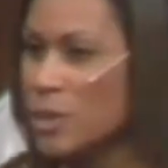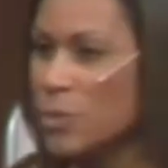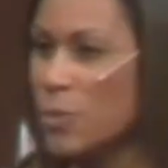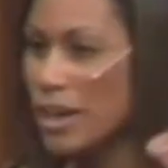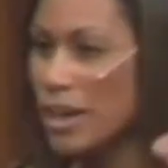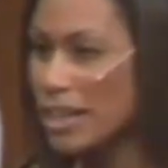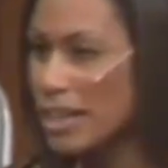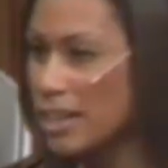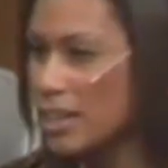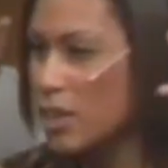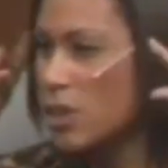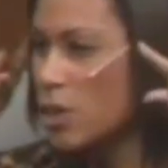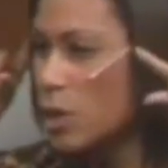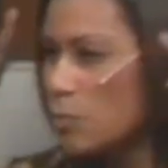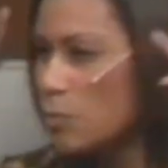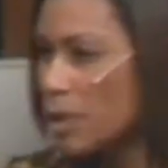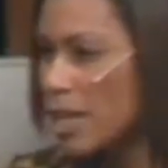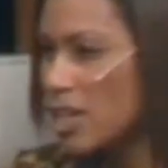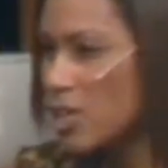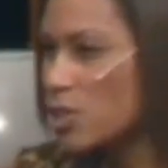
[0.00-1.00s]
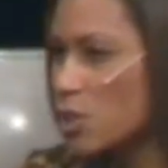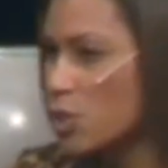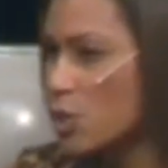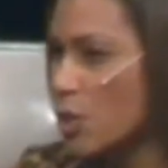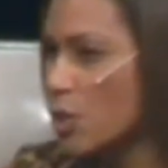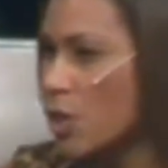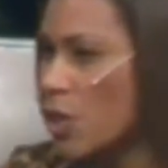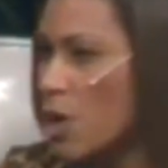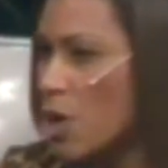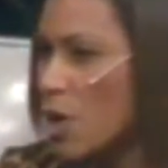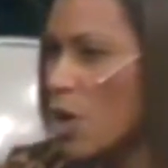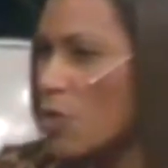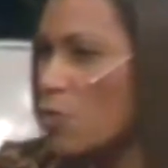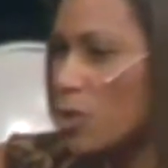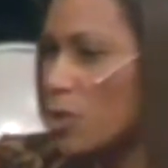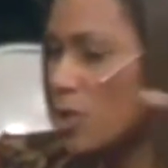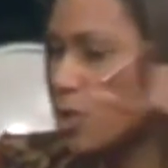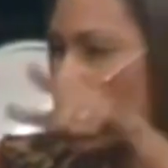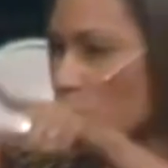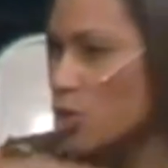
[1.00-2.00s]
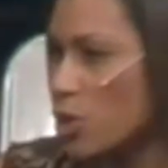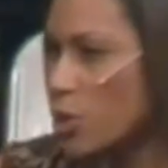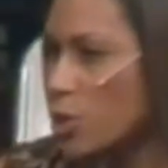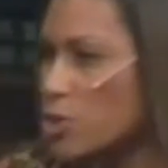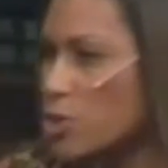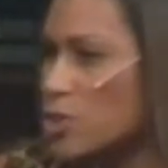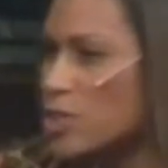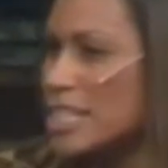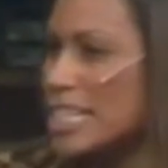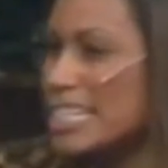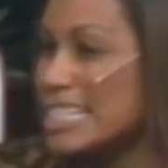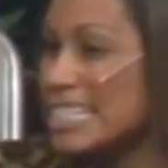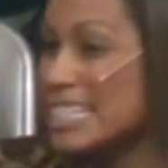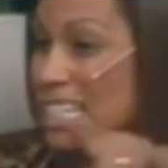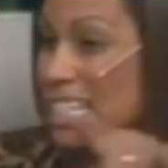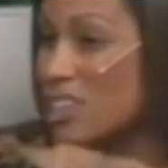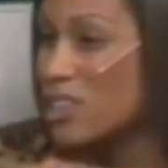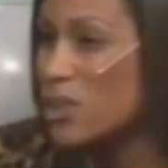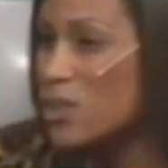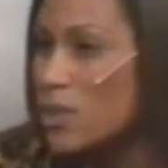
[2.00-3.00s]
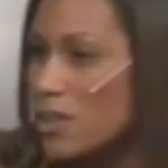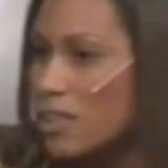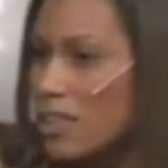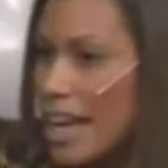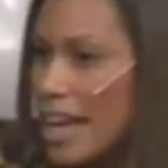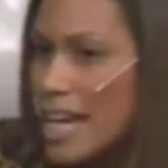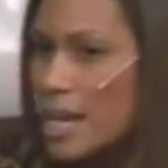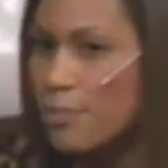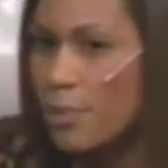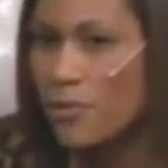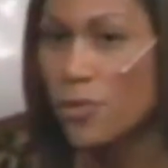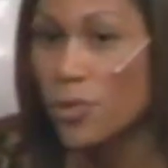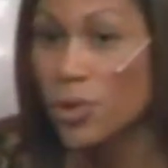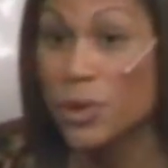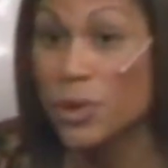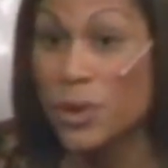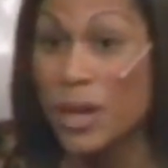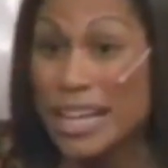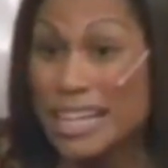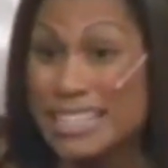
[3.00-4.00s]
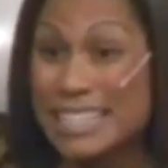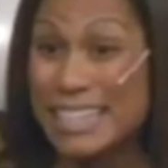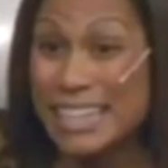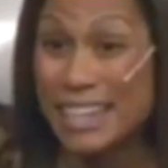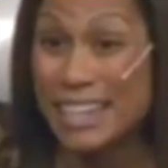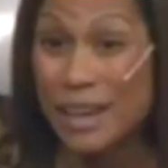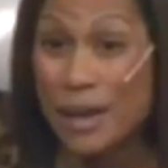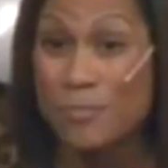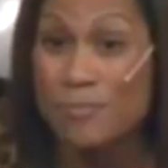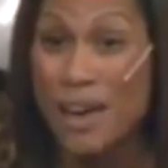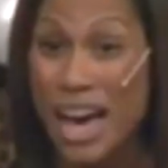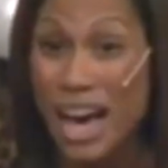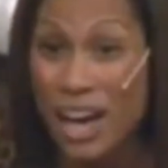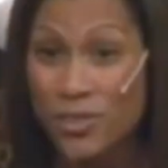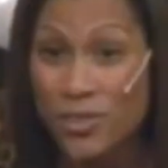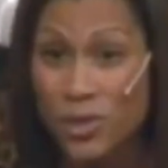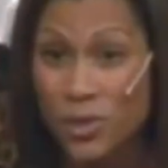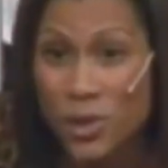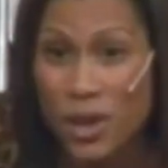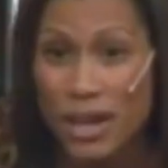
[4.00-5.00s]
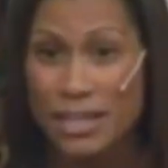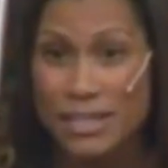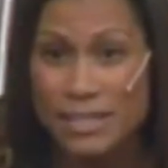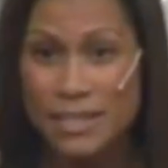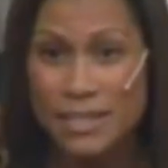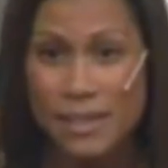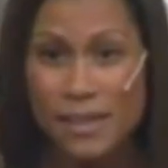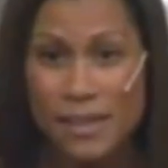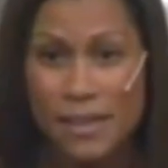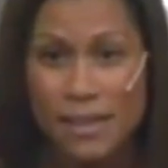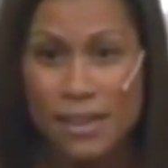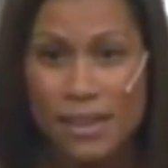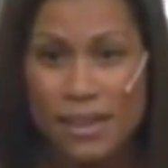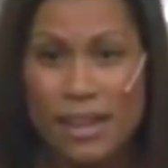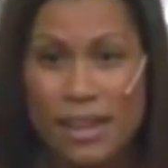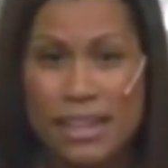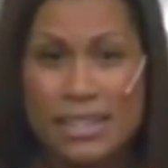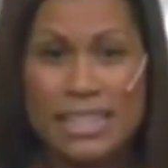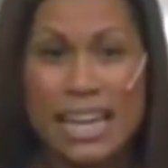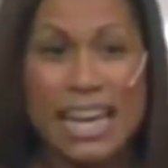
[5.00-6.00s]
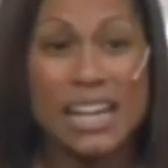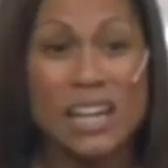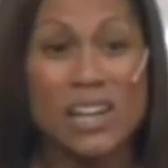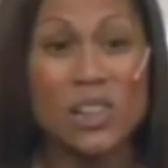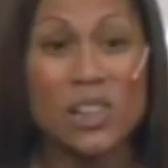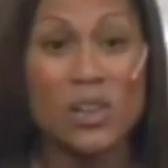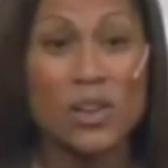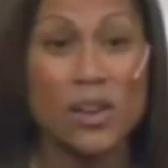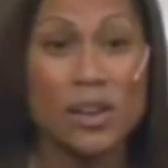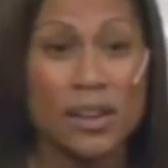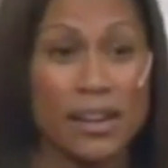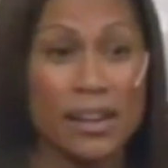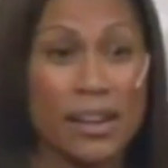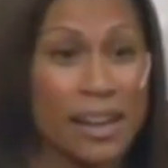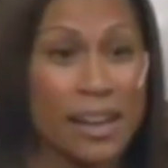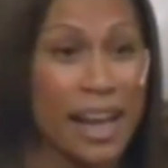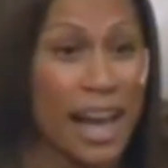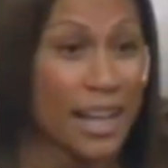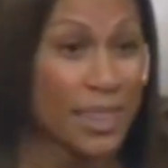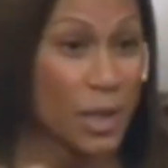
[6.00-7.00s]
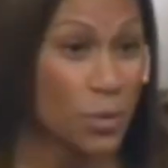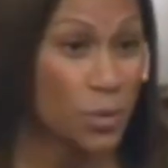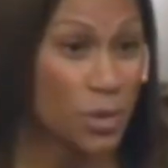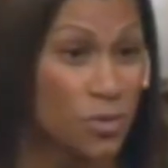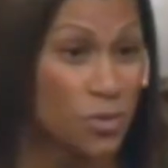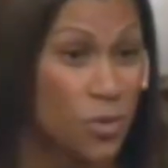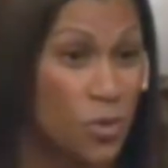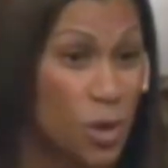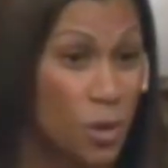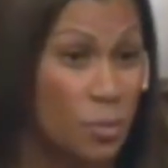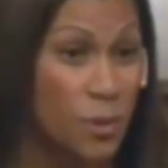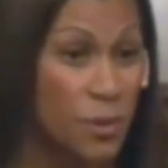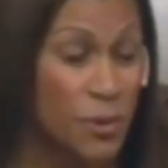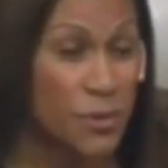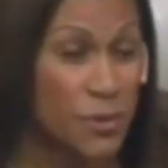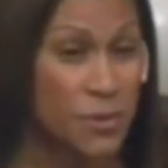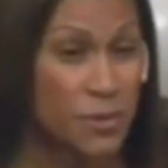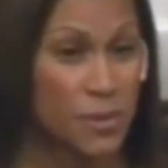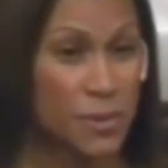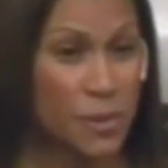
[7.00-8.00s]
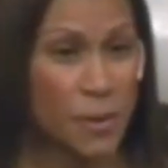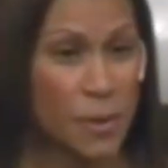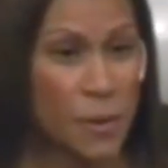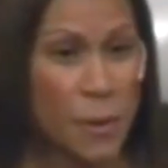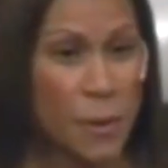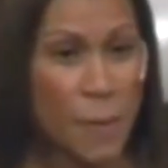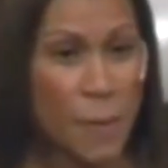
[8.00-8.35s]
You want to get a good picture of what the church needs to look like before Christ can come back for us? Take a look at the Reformers.